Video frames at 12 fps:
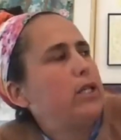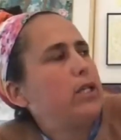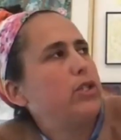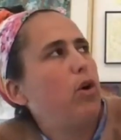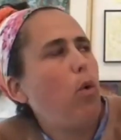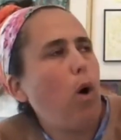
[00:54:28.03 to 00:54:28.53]

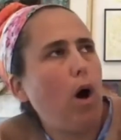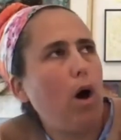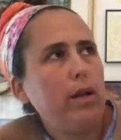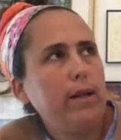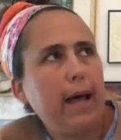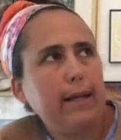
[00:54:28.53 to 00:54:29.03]
so
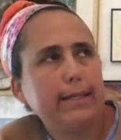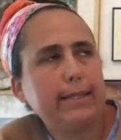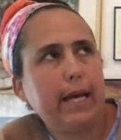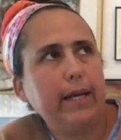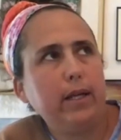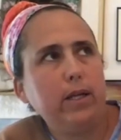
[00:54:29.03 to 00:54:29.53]
on that
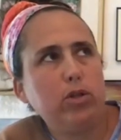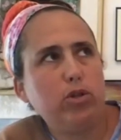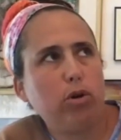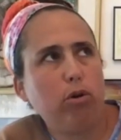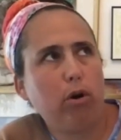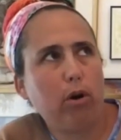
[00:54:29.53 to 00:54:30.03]
site that you
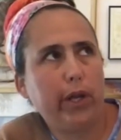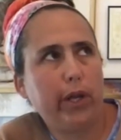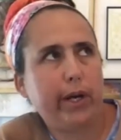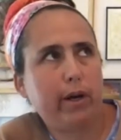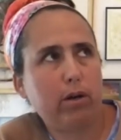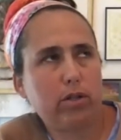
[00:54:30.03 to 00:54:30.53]
showed earlier,